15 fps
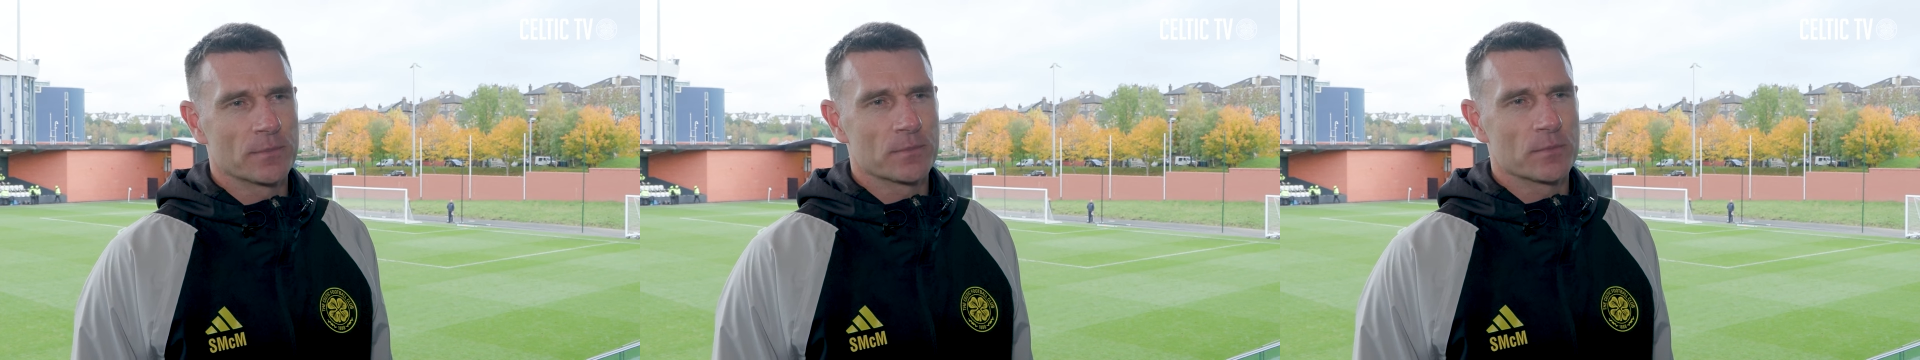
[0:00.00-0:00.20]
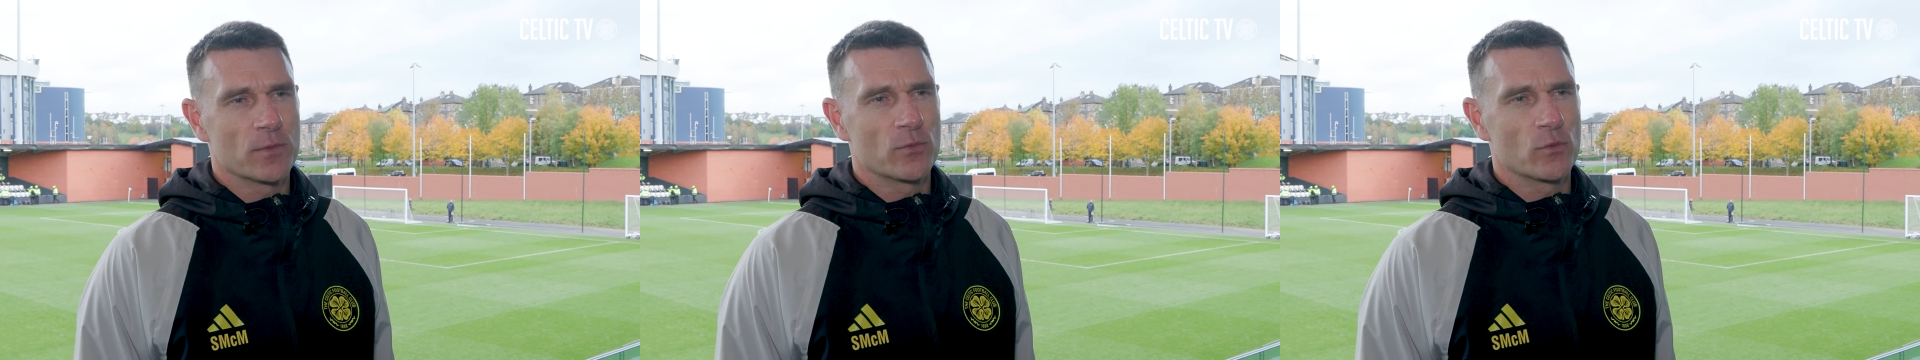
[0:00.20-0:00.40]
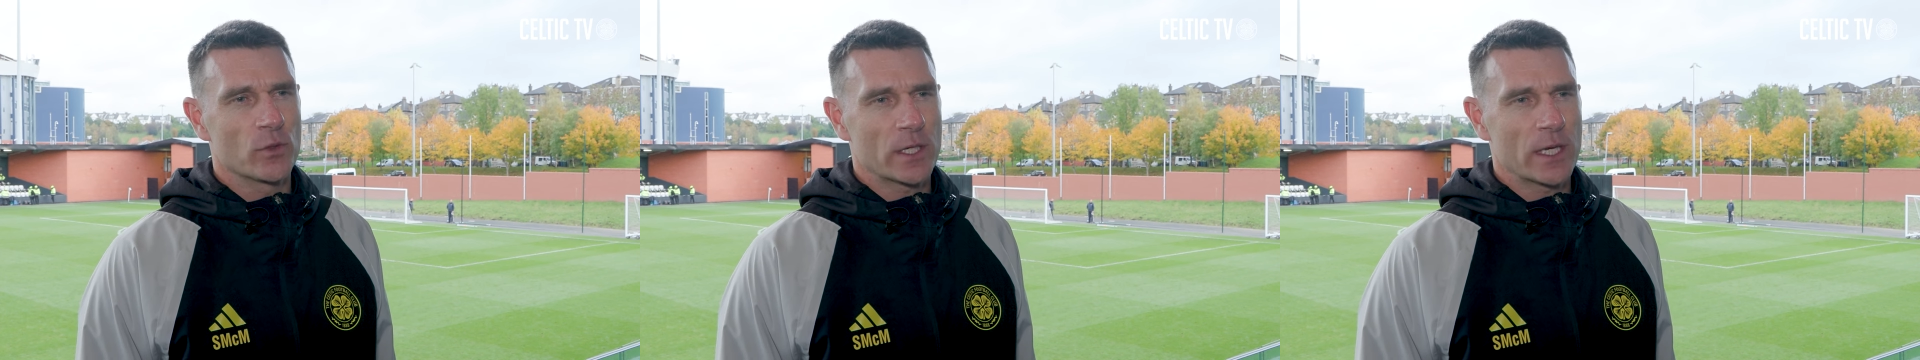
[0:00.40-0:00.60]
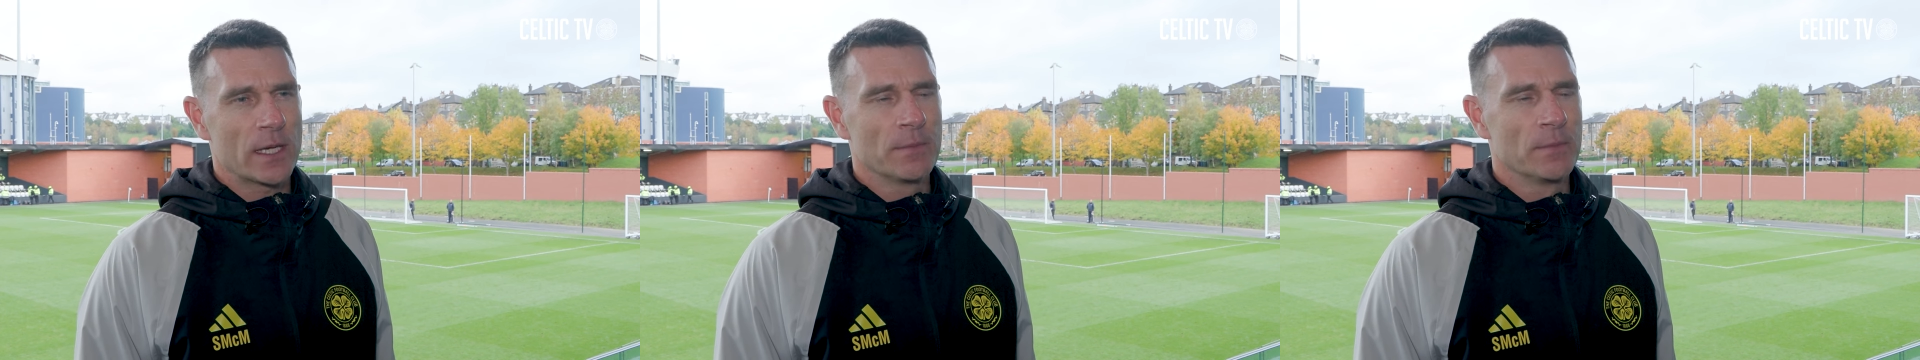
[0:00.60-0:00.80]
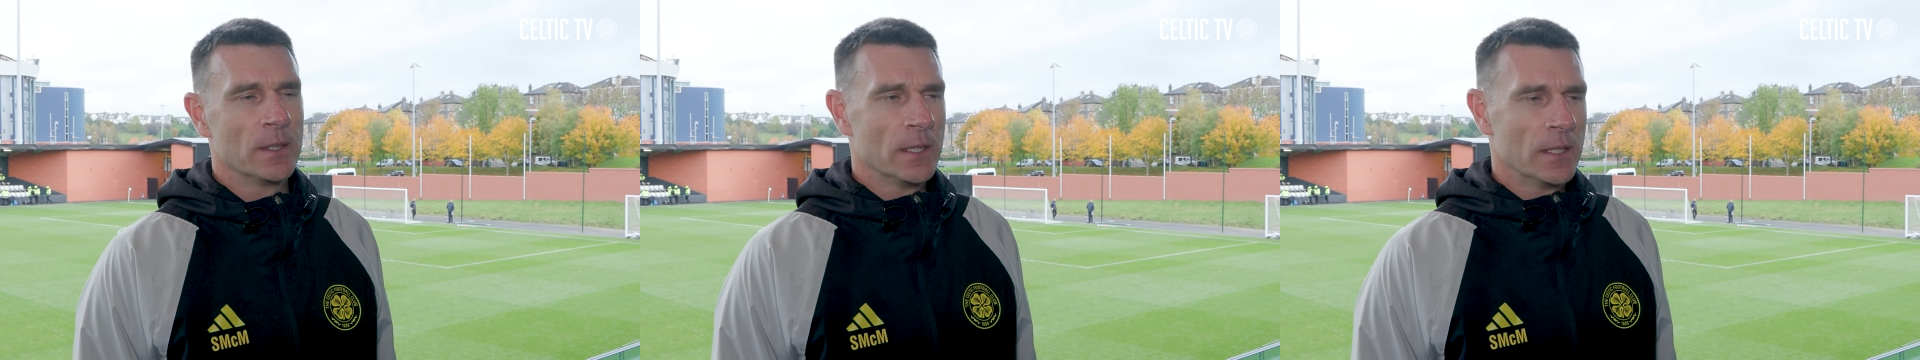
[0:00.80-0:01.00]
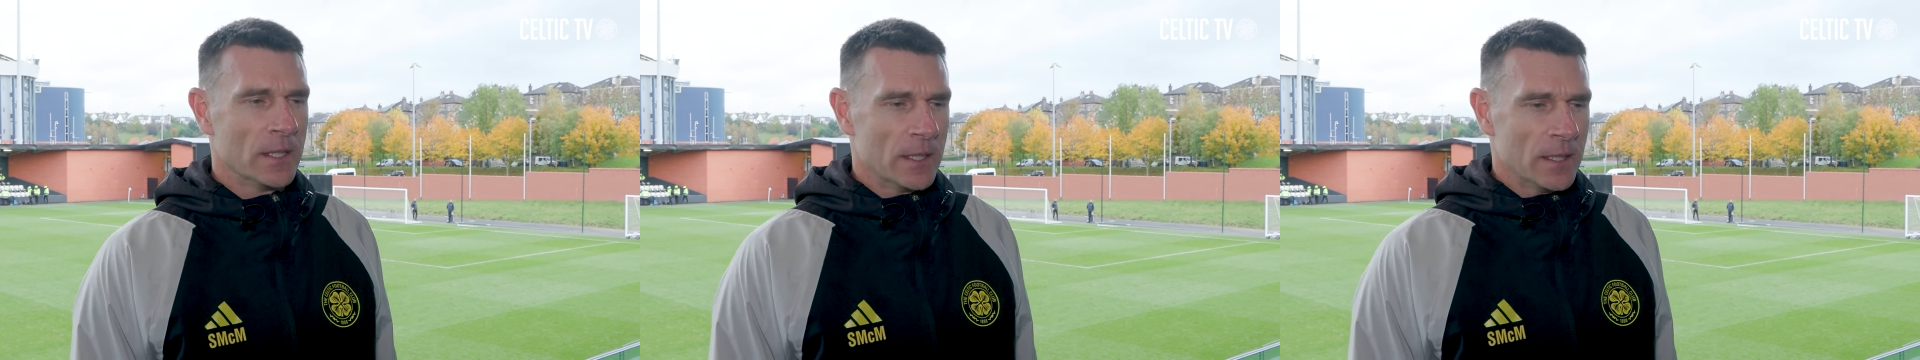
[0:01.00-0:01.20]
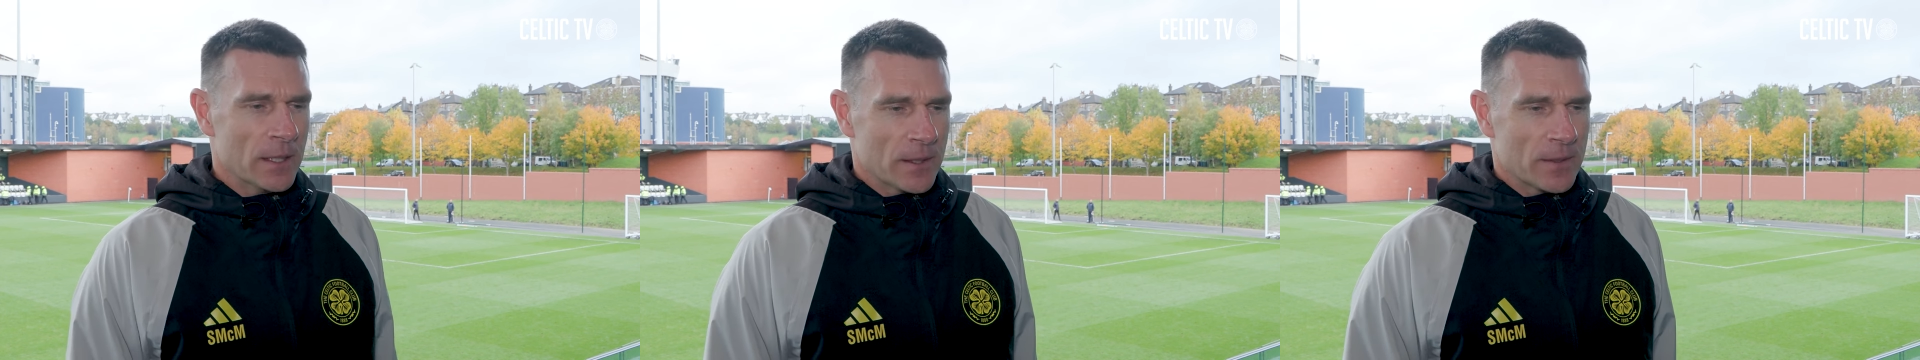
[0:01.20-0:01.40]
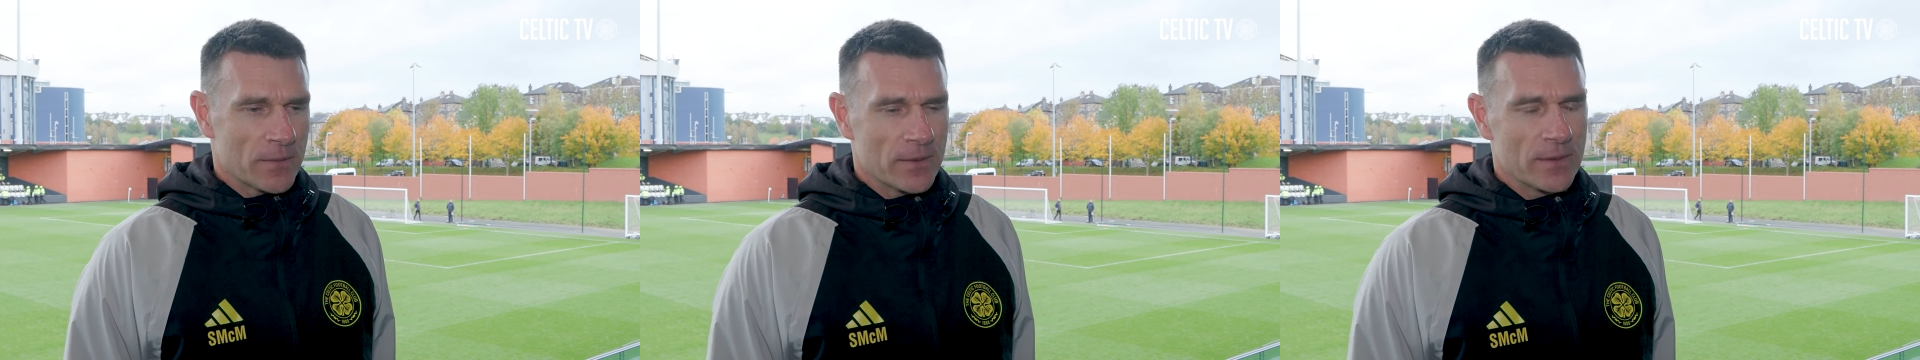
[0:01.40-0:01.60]
before the game,
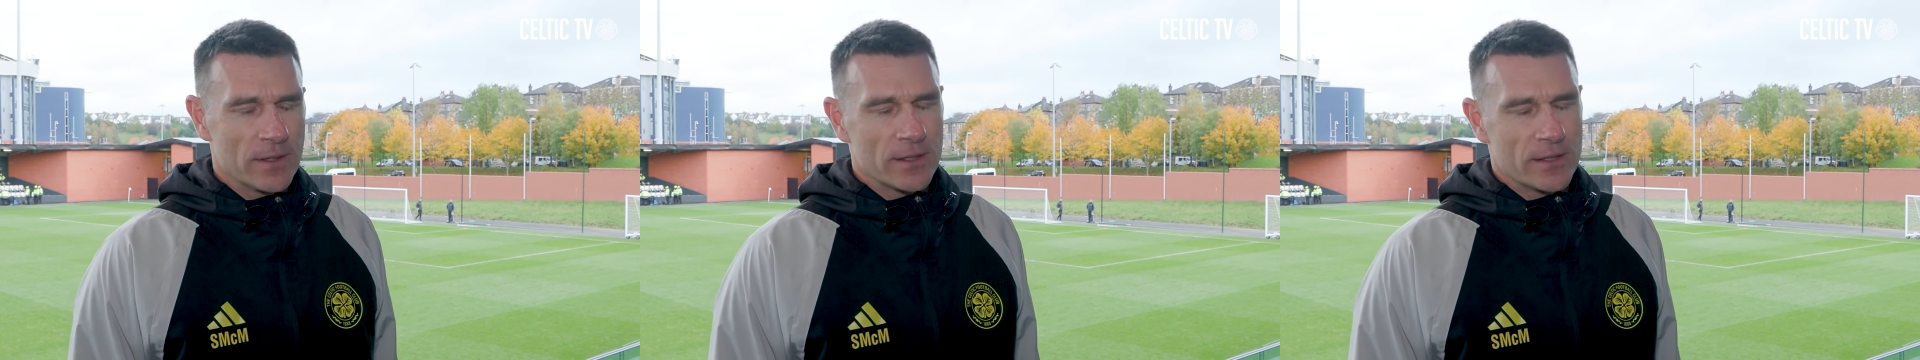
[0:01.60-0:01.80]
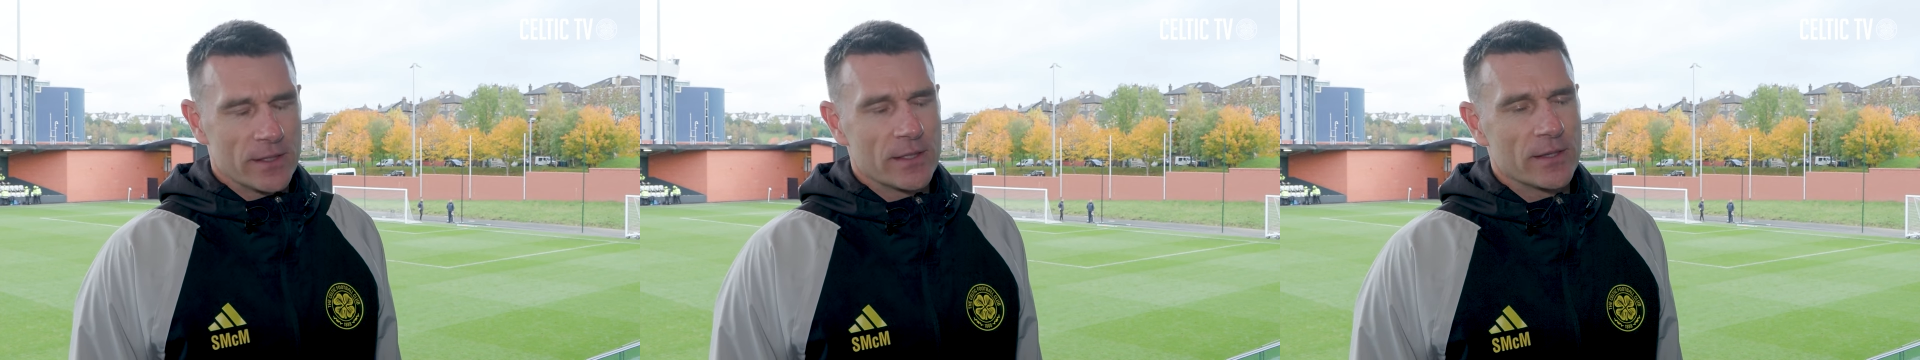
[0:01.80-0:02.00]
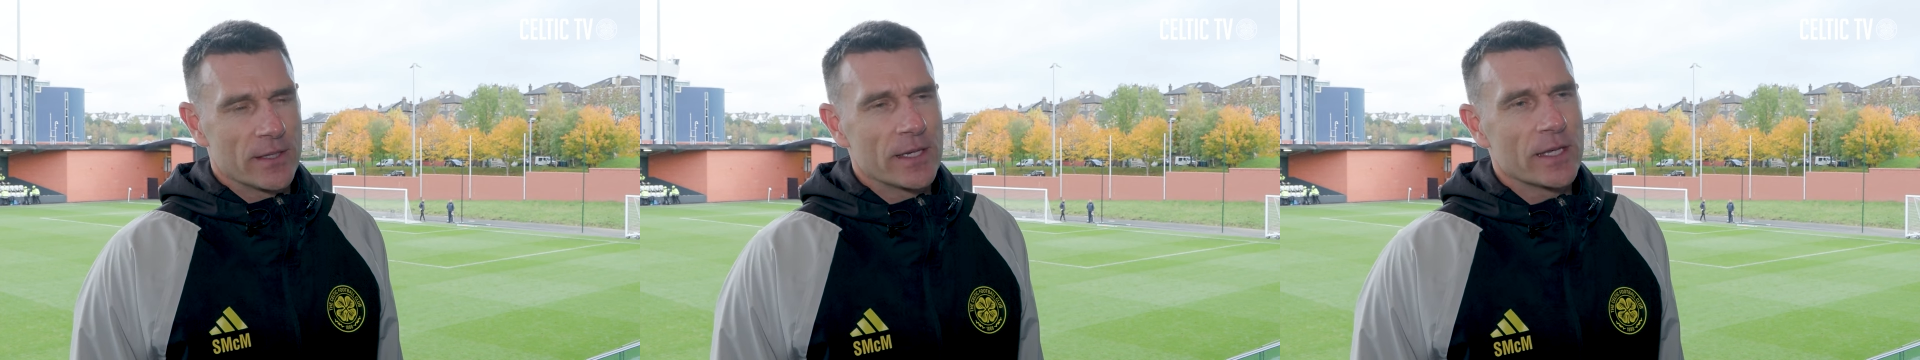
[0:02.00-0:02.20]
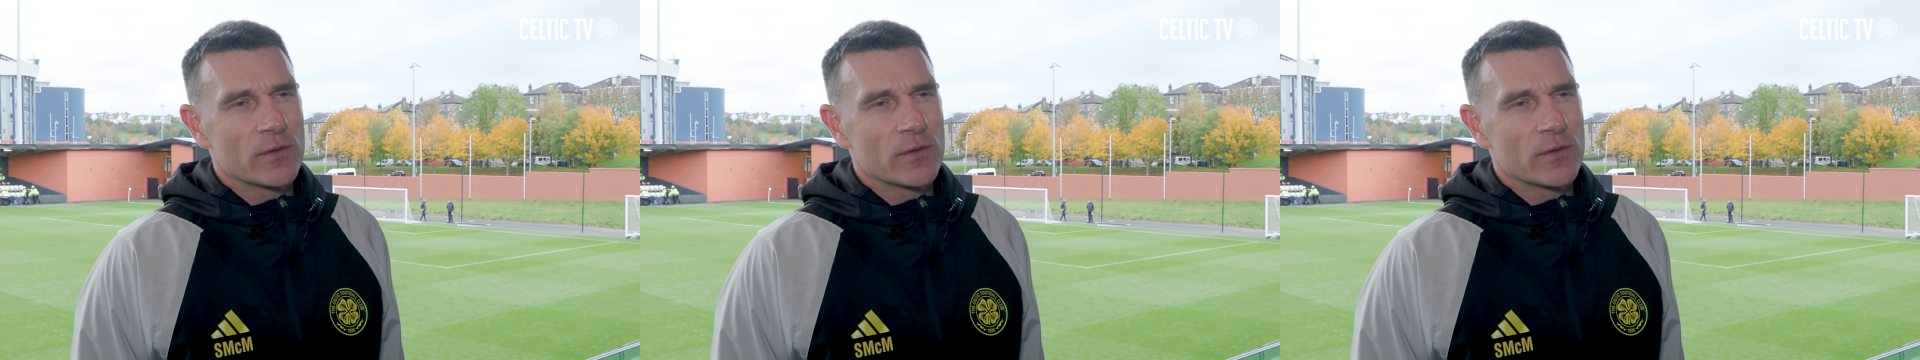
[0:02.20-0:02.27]
they